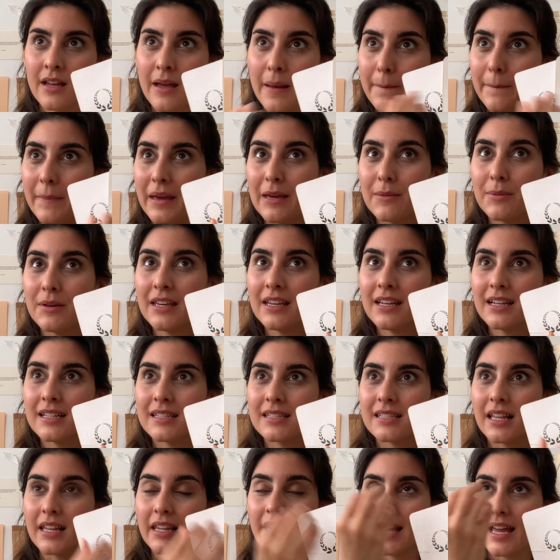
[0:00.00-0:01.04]
Maybe it's
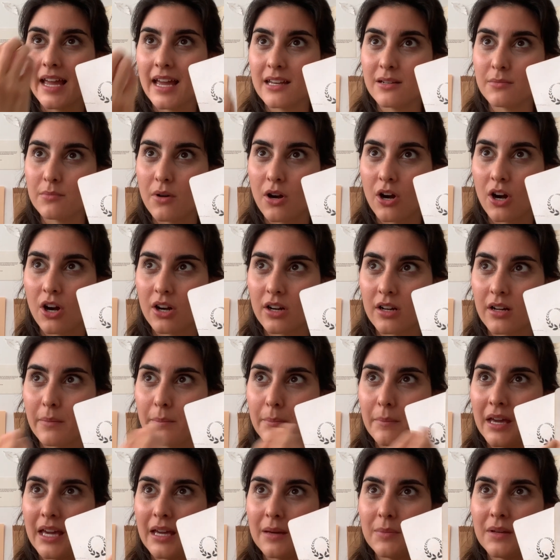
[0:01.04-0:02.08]
a landmark.
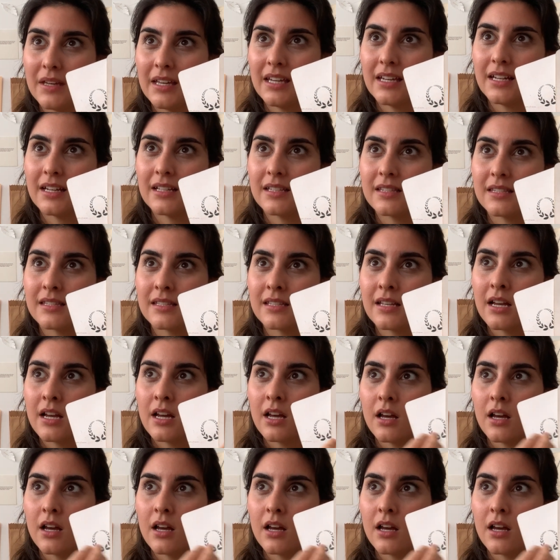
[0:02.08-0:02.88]
Maybe it's